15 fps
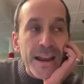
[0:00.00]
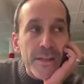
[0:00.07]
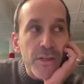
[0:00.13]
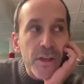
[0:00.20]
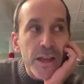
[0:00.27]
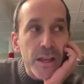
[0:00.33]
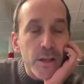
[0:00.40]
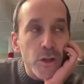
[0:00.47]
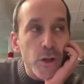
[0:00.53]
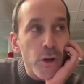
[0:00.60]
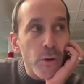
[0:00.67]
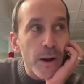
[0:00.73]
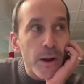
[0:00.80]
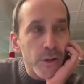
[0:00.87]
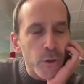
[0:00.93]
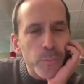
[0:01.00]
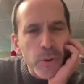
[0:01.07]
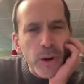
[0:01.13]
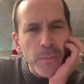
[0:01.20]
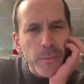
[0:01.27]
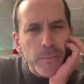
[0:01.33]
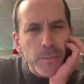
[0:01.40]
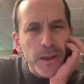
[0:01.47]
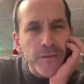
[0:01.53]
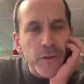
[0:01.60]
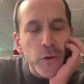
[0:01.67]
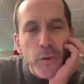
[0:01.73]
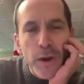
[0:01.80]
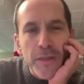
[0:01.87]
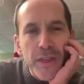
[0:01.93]
And I think, you probably,
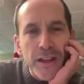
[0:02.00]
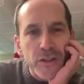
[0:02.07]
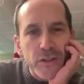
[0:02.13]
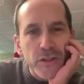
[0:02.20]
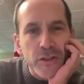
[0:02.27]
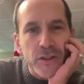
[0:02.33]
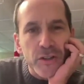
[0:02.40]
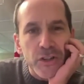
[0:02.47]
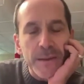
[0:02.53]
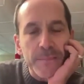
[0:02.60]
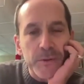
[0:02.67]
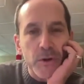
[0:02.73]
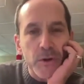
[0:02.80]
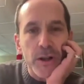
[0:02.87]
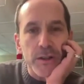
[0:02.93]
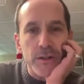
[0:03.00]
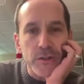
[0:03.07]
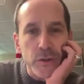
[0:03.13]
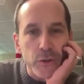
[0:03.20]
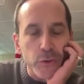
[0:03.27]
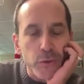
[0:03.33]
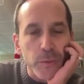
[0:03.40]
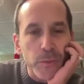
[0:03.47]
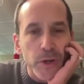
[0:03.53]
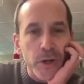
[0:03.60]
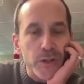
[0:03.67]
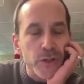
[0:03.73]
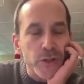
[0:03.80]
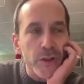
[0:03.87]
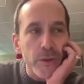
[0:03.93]
if you read the chapter on social
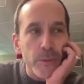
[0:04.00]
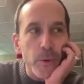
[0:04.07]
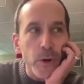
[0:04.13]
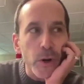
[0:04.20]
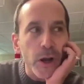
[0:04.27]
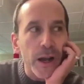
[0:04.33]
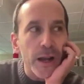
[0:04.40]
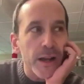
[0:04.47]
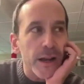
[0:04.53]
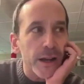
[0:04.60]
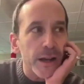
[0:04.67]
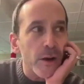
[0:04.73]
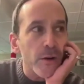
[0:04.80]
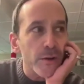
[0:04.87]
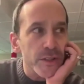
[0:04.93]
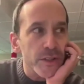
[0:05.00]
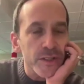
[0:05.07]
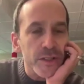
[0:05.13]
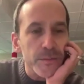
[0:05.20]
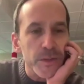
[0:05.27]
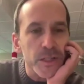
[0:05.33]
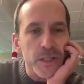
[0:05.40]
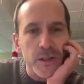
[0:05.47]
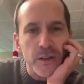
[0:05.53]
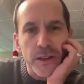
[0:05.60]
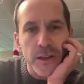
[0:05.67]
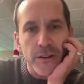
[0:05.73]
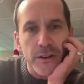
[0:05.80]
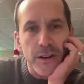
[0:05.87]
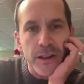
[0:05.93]
reproduction in the book, I go into some detail
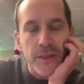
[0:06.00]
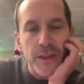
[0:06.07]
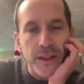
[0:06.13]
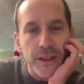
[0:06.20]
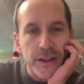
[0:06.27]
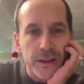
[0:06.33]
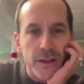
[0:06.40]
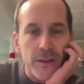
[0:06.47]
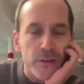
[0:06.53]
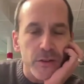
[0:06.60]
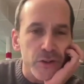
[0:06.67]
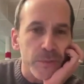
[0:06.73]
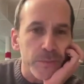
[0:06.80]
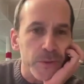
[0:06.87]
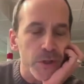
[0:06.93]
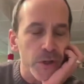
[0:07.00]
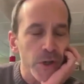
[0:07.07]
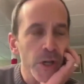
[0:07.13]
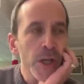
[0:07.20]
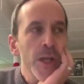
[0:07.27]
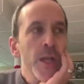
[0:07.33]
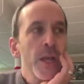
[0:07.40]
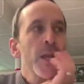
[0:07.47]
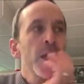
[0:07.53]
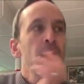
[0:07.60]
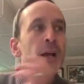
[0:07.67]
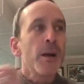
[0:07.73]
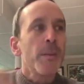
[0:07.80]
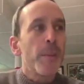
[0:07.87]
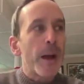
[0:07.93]
there, and I think in another chapter
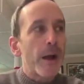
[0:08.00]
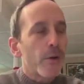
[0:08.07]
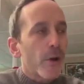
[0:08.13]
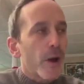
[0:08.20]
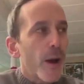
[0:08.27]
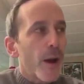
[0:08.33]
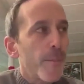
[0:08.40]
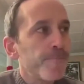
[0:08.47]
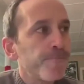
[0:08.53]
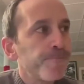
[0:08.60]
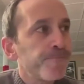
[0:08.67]
about